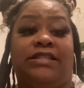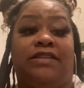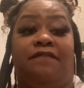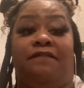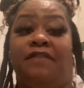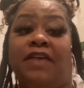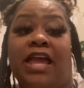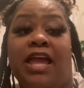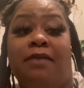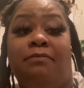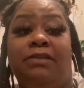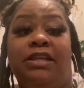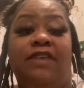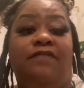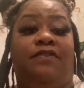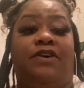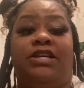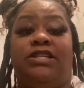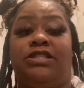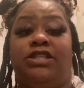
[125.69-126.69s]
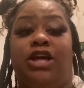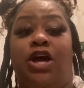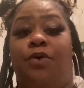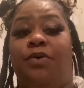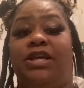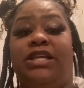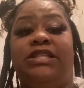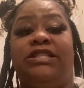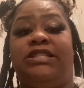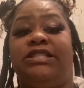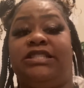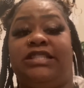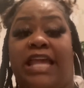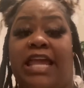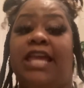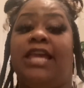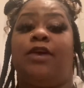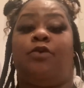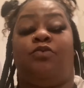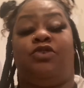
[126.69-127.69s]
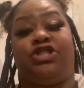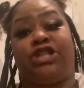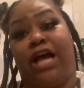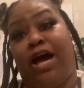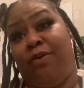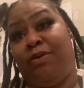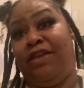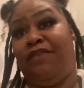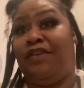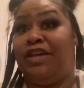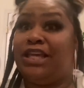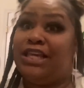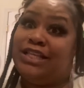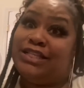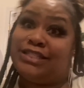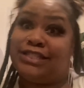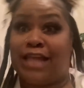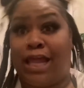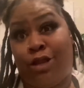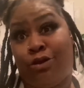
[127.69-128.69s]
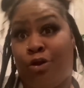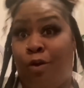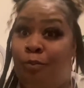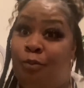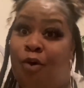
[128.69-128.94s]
family for us to go eat steak, which I don't even eat steak no more.